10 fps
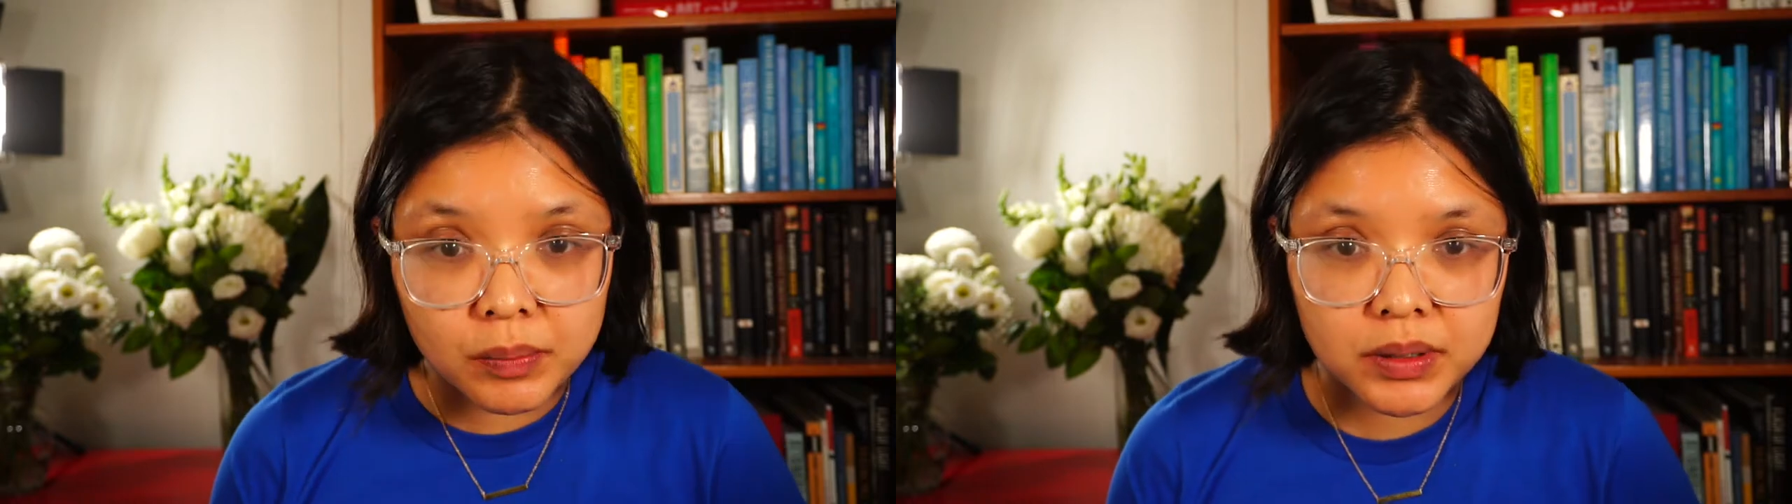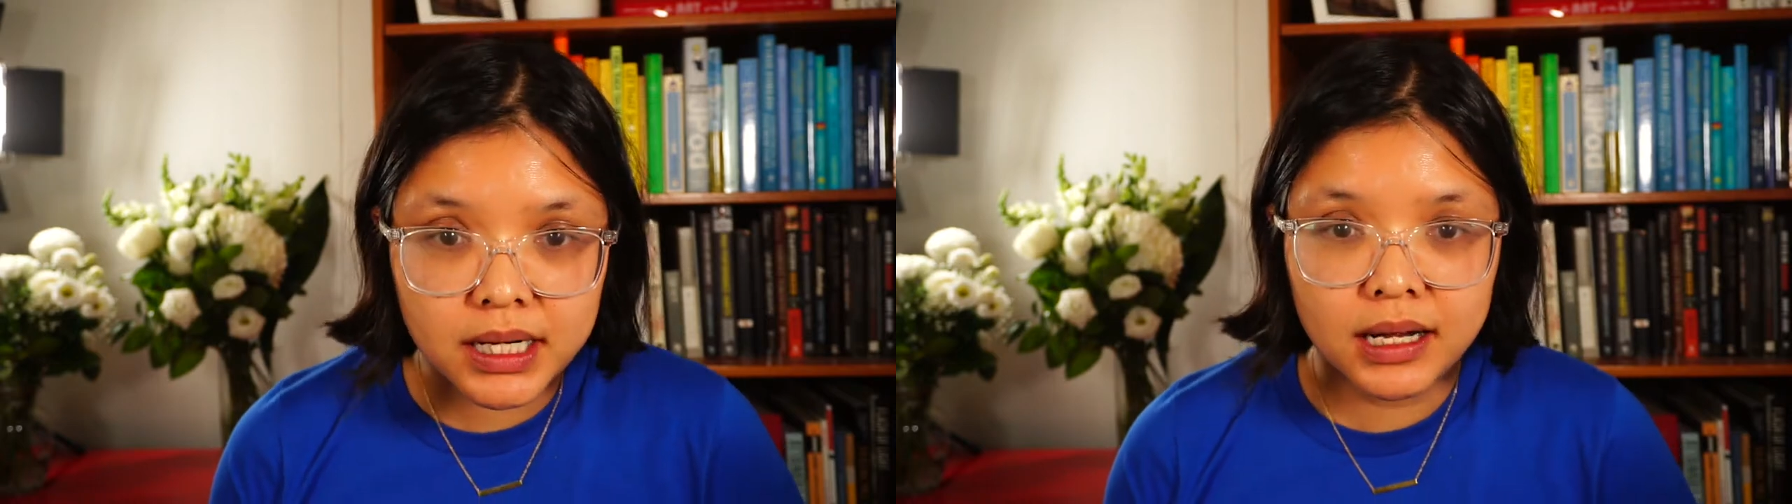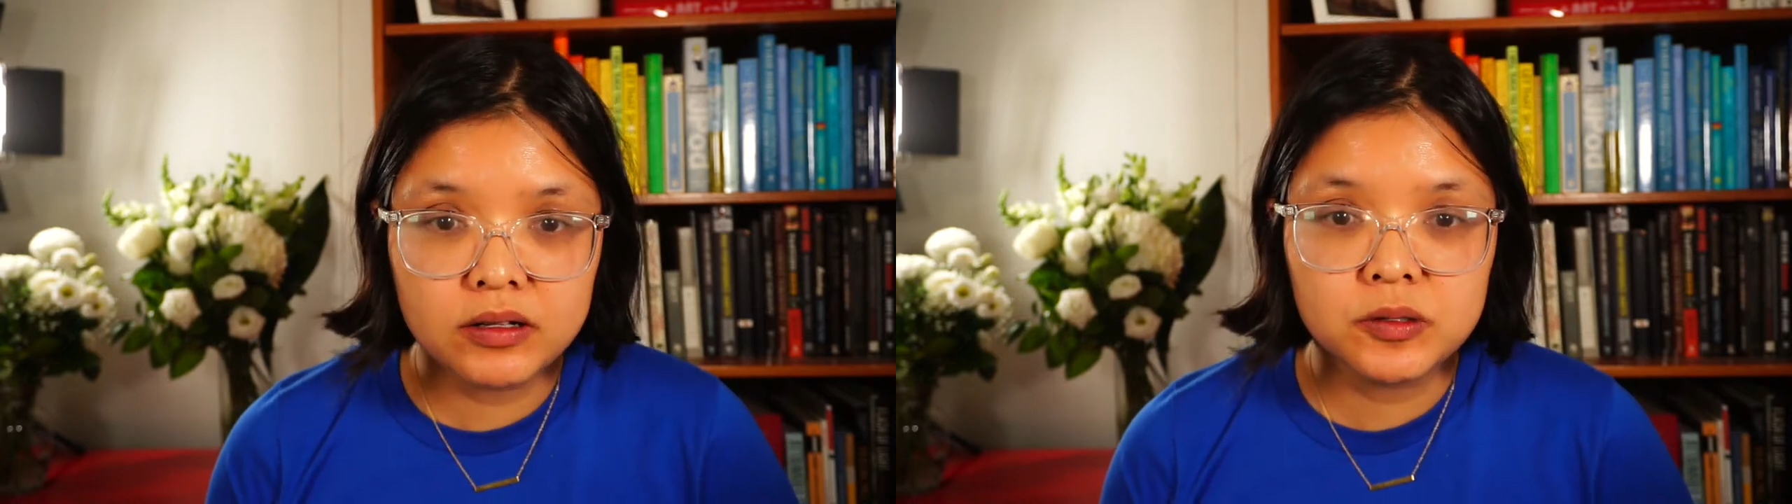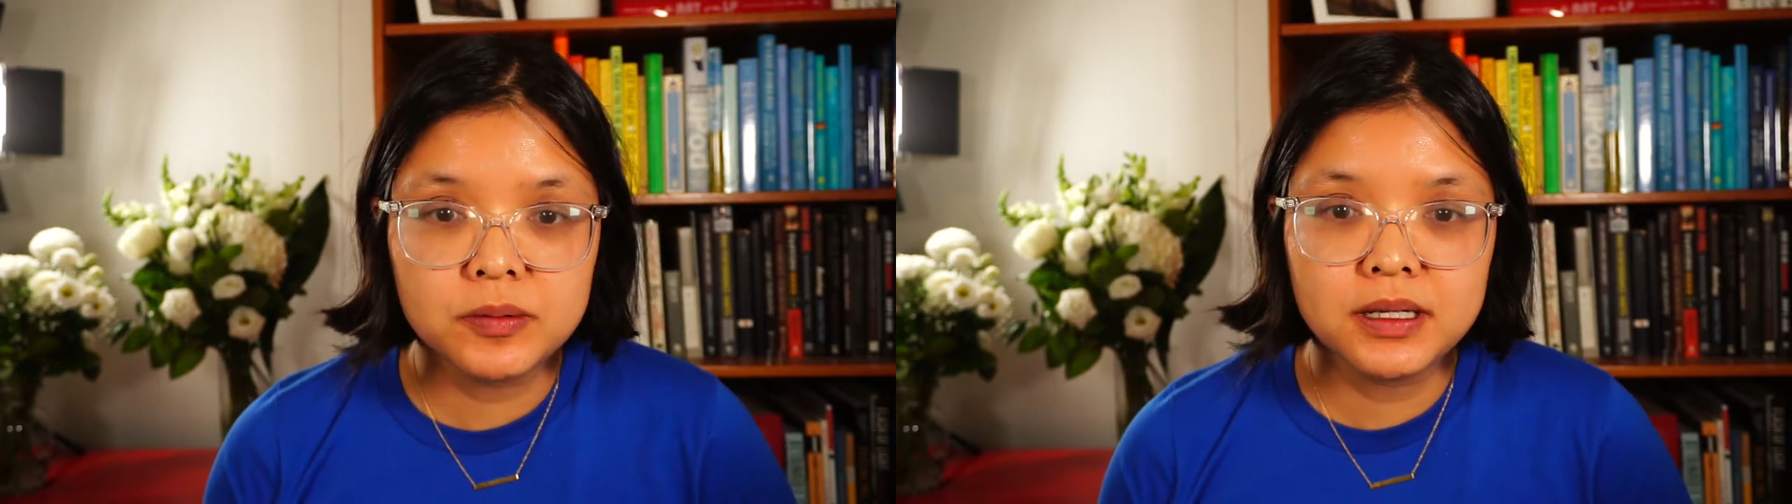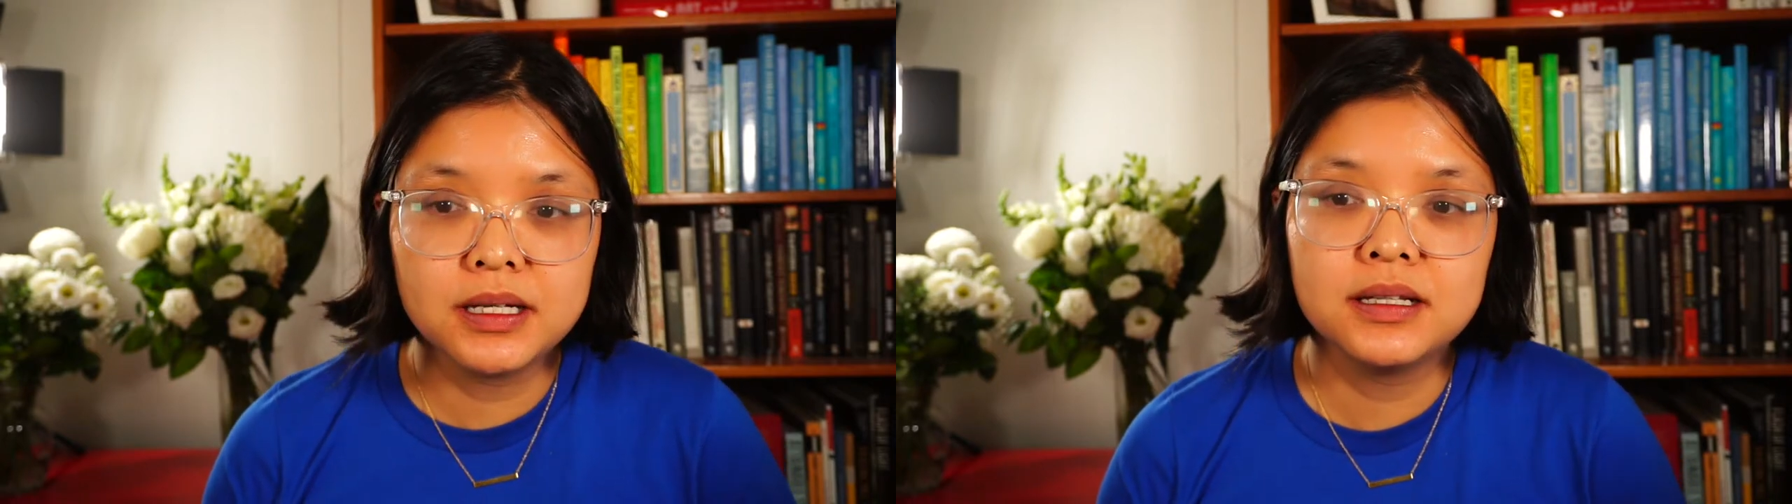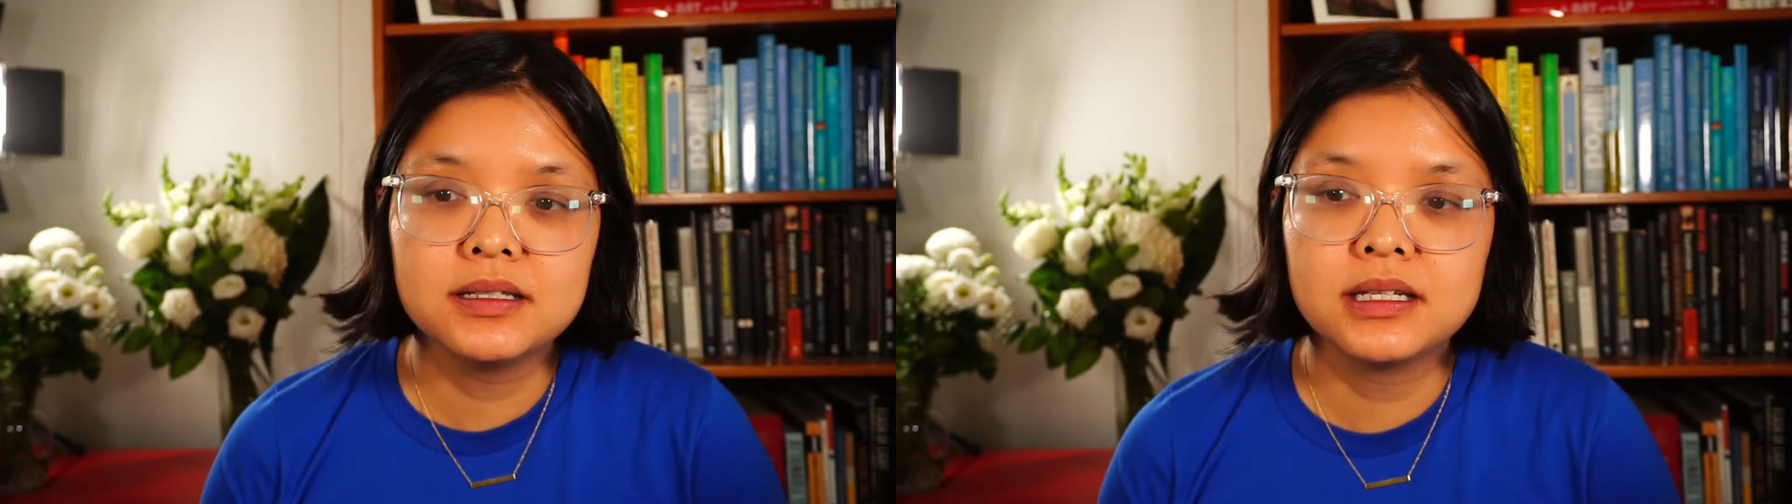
announcements,